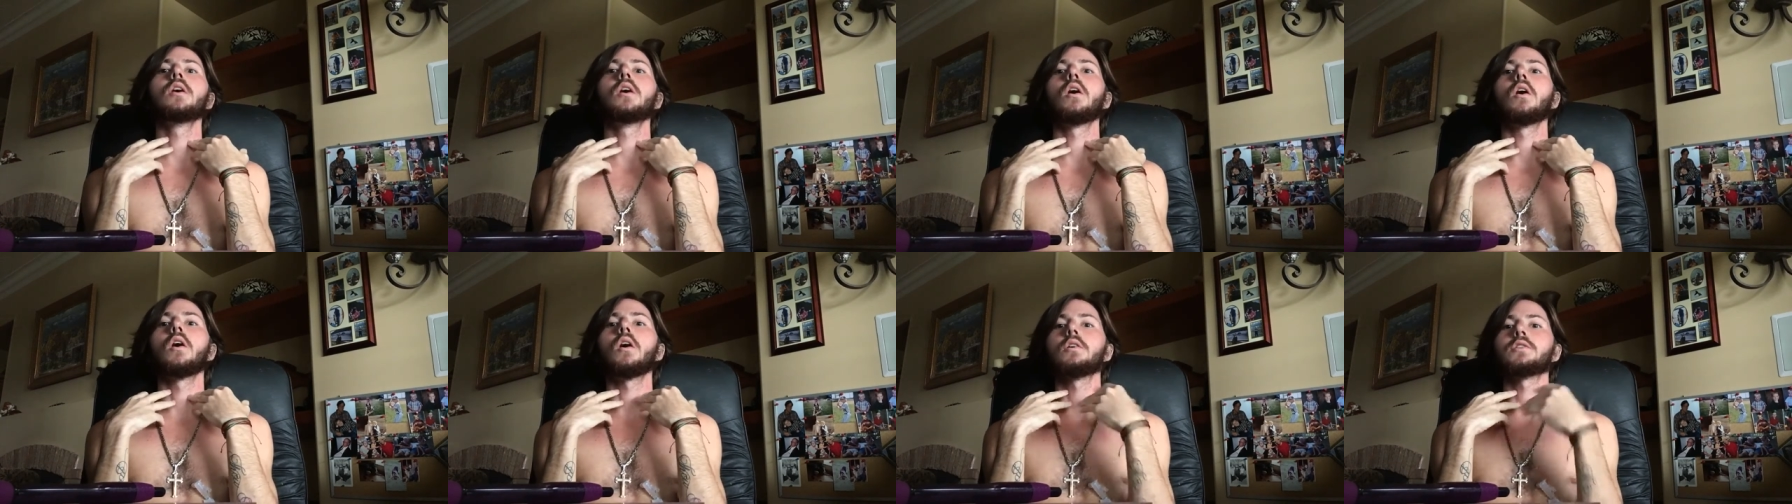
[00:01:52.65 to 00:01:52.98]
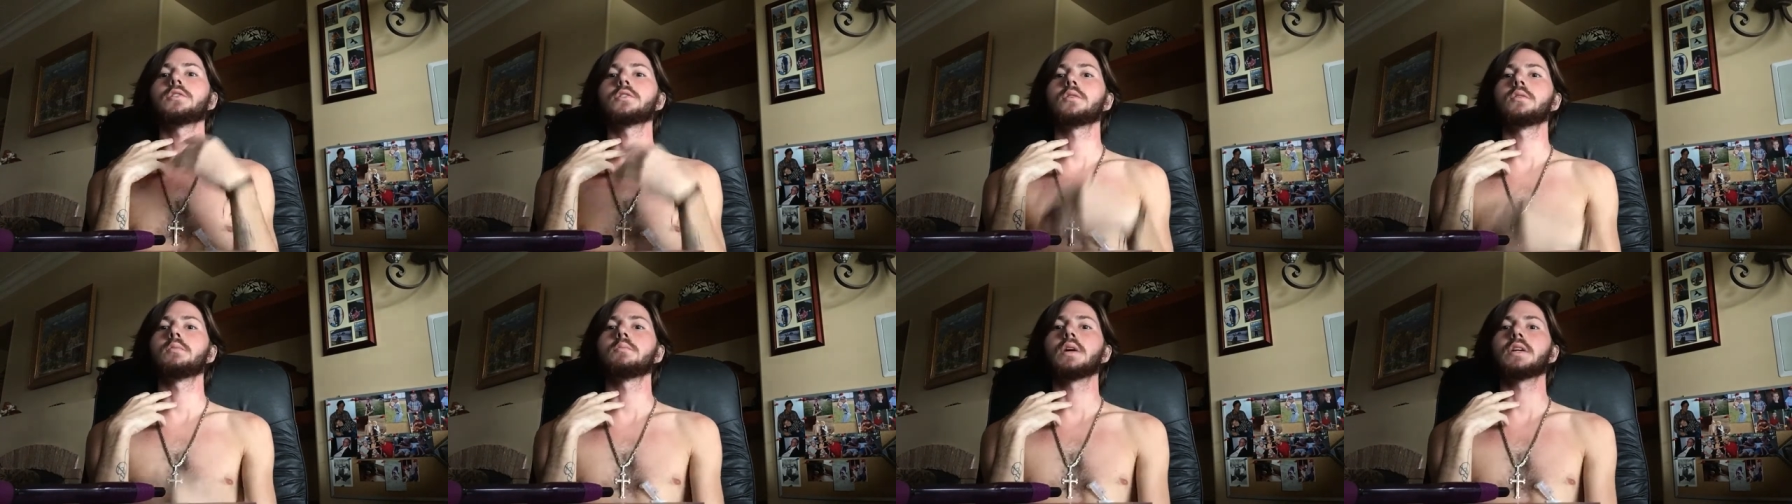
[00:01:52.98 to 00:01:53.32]

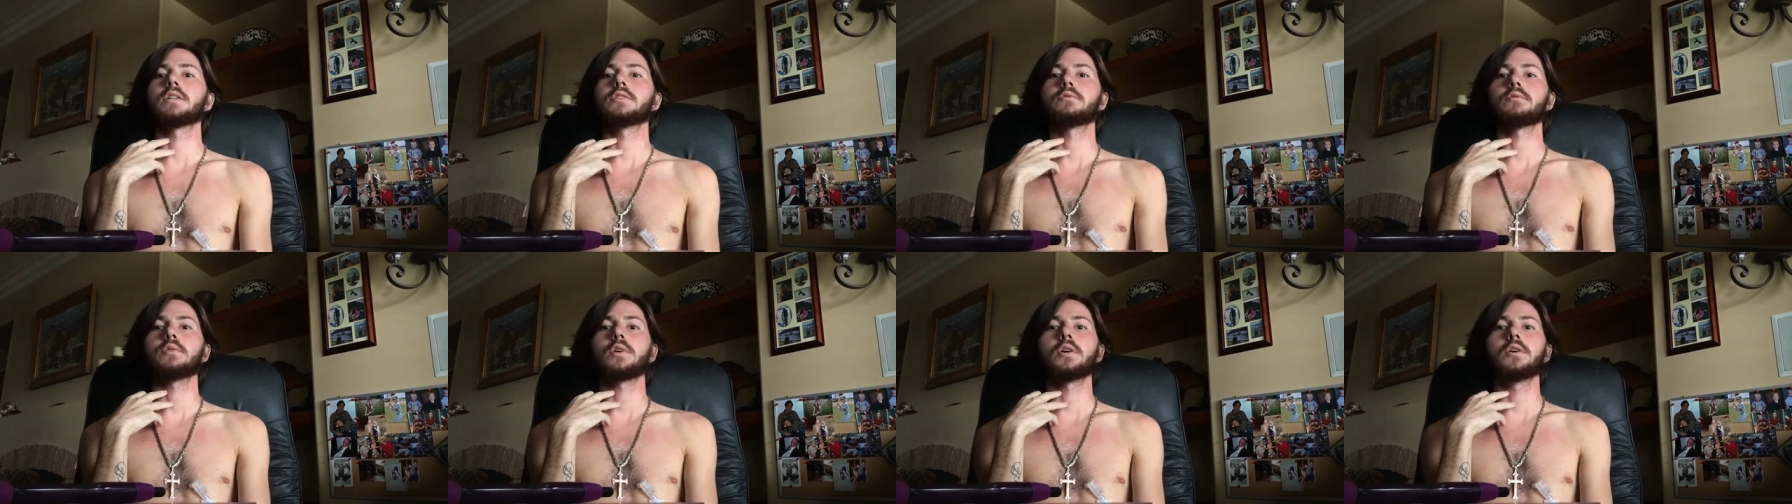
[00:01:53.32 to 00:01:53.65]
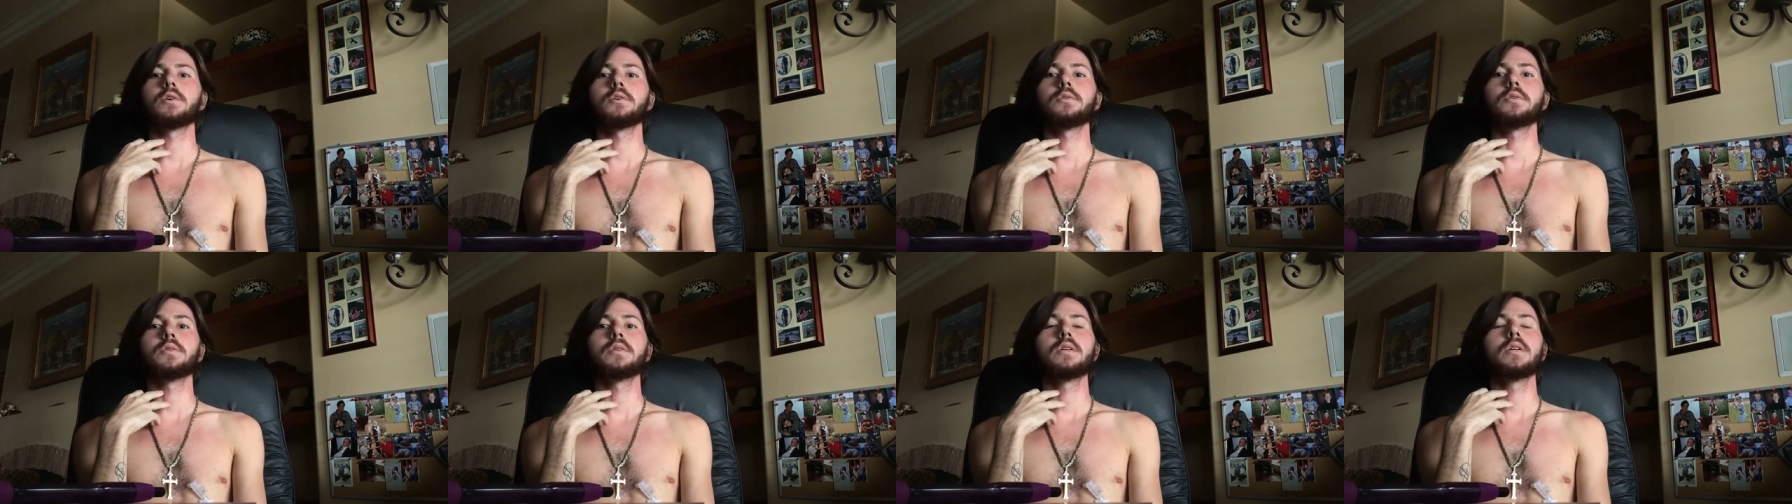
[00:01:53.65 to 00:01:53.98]
also in my
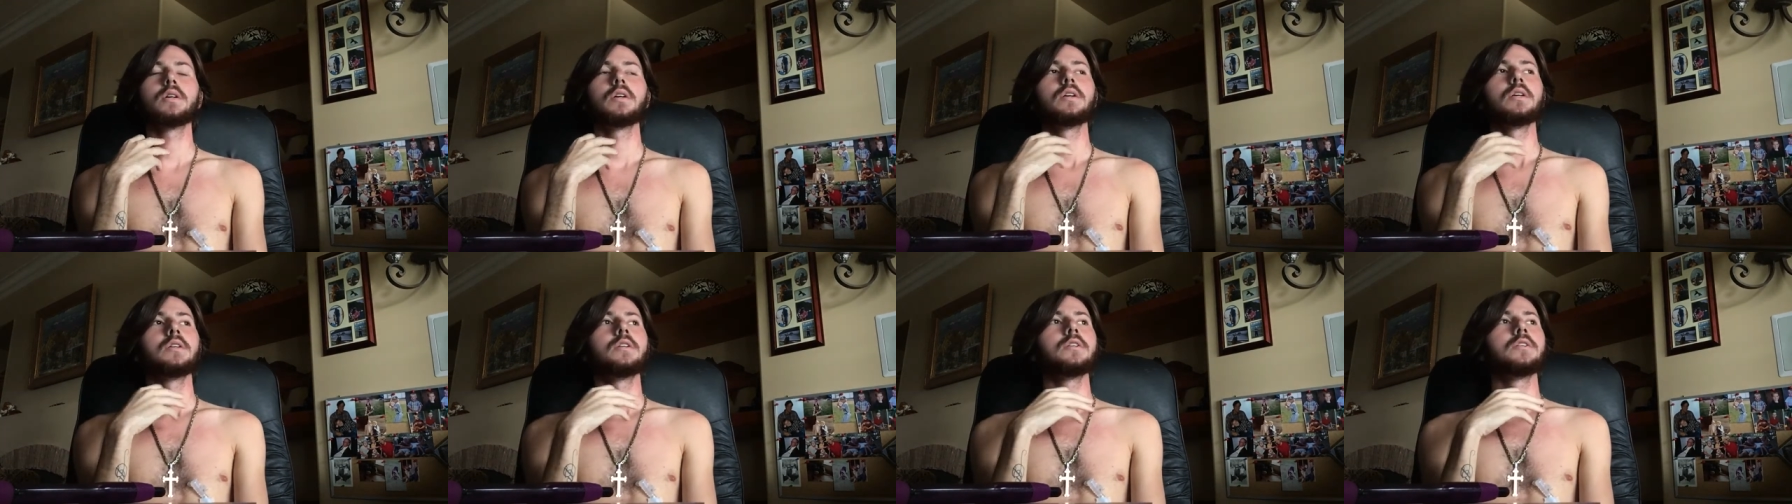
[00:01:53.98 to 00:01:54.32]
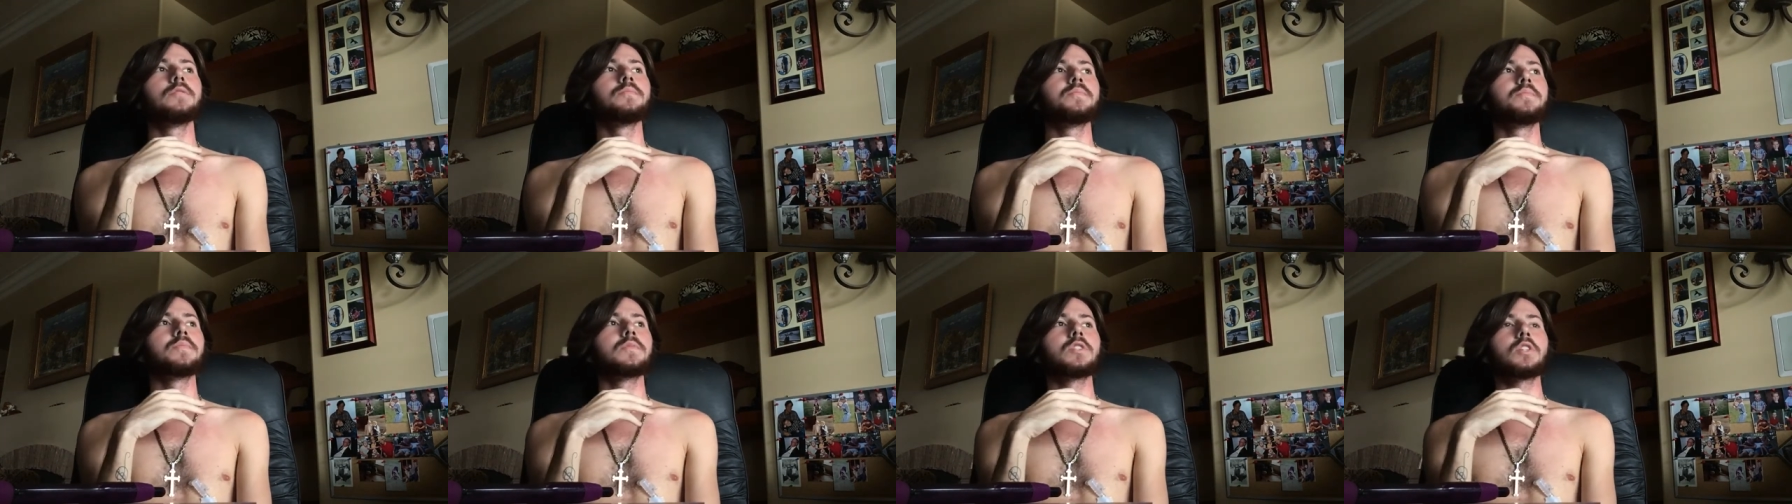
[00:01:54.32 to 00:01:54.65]
throat.
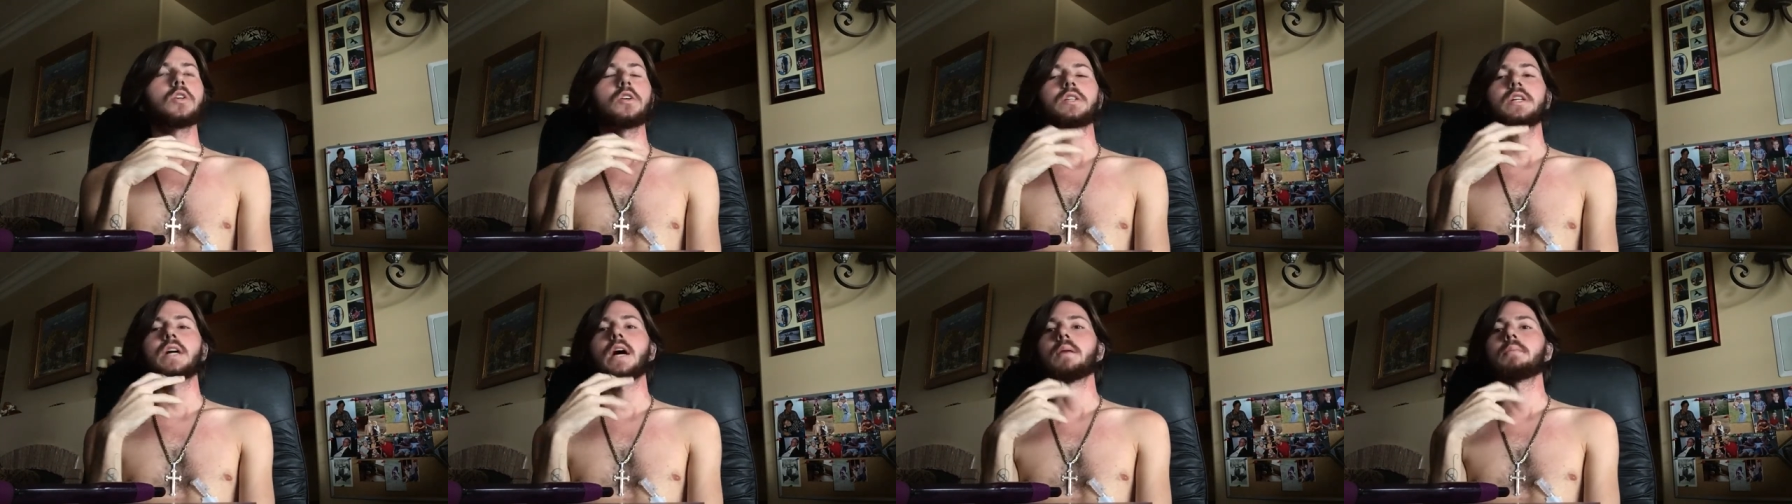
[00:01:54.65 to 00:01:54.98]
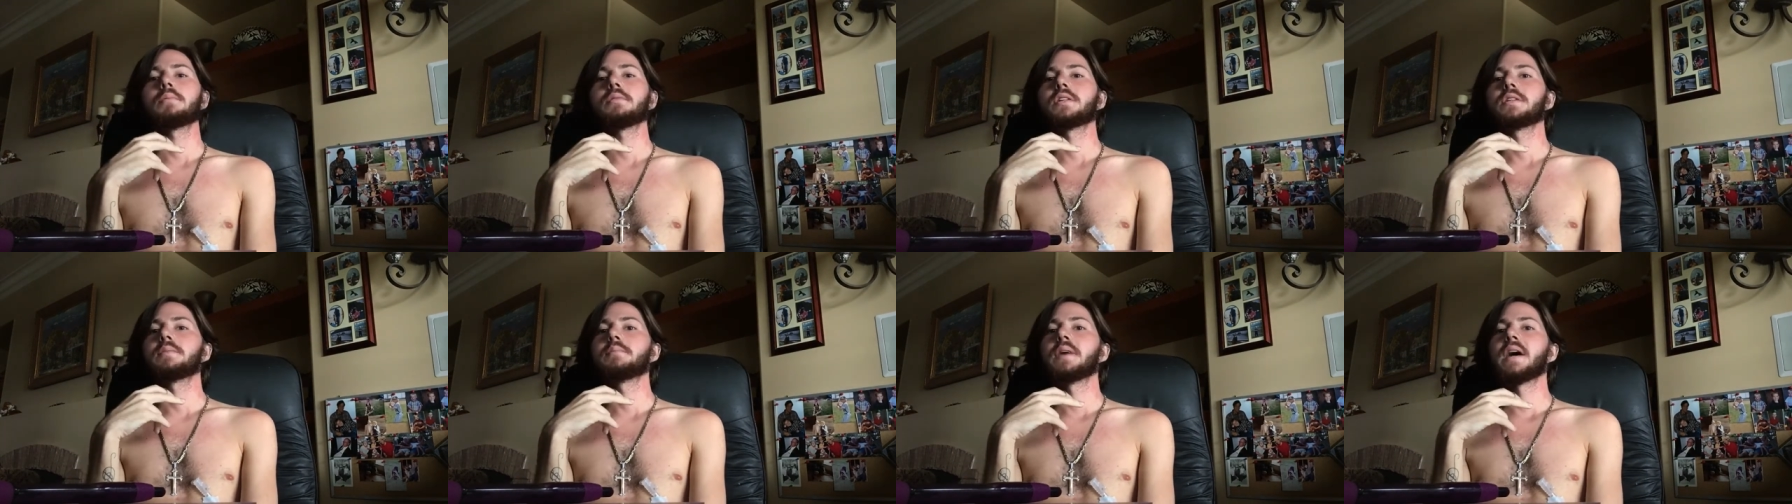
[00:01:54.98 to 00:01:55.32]
So it got
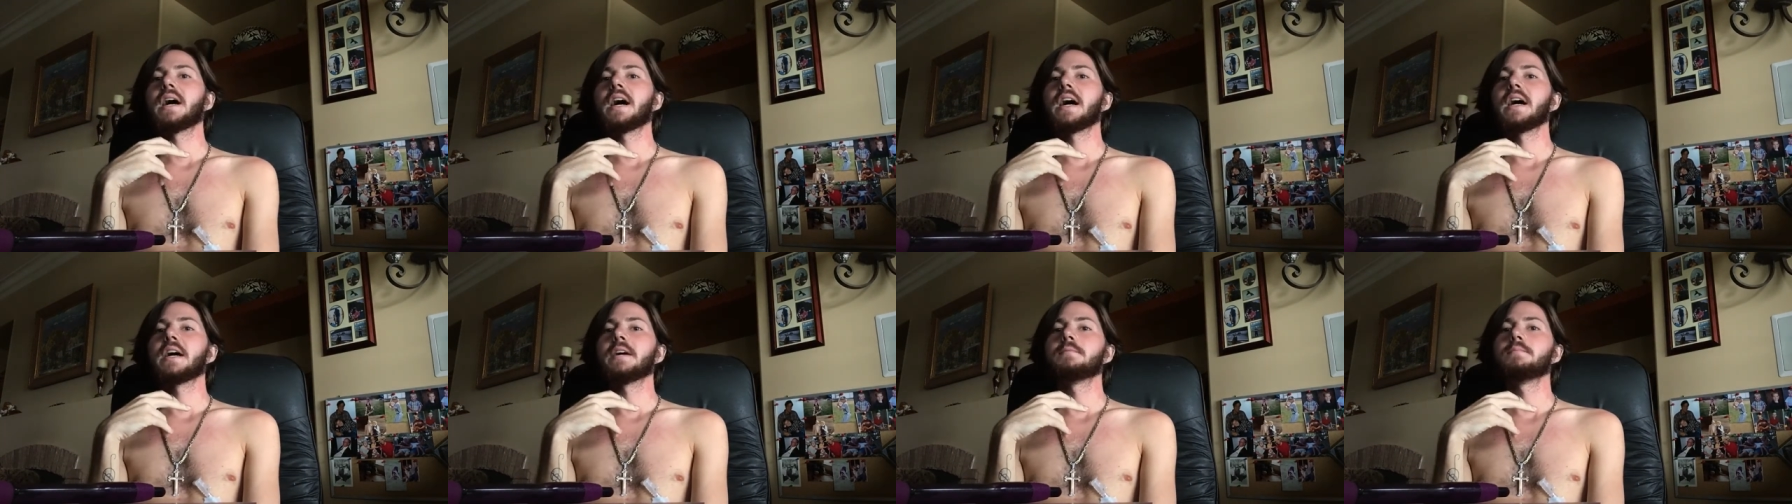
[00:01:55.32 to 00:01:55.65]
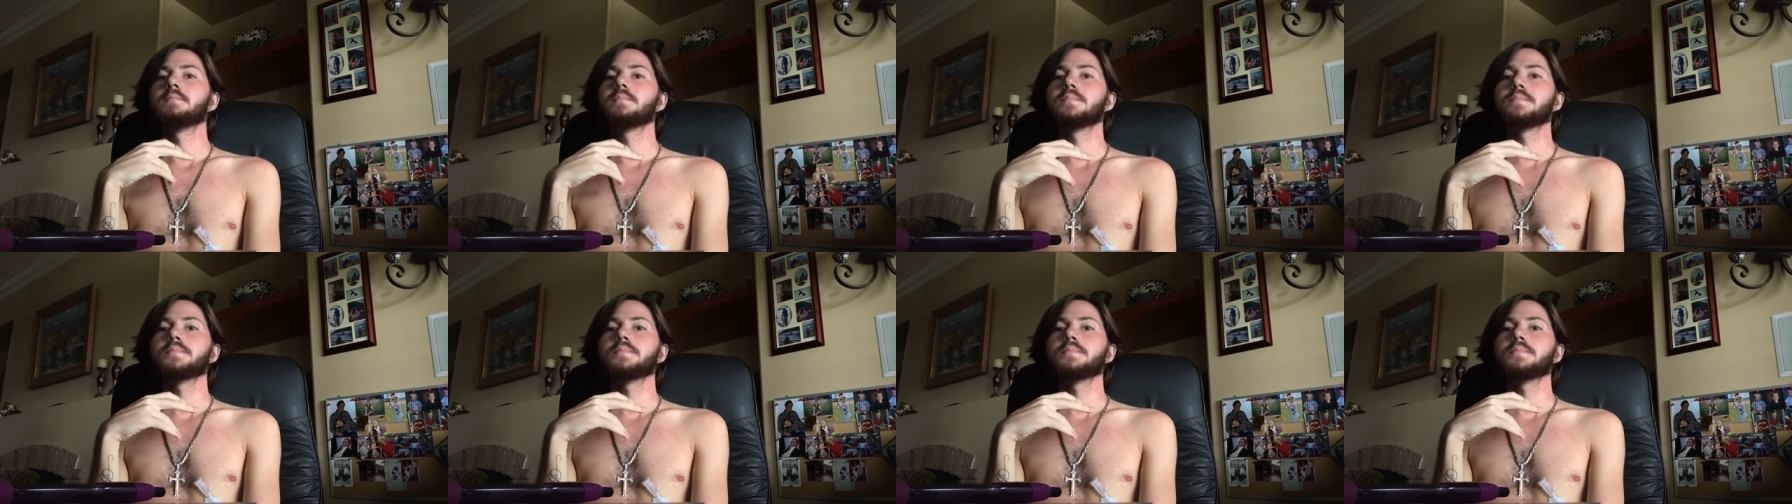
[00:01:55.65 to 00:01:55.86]
pretty bad.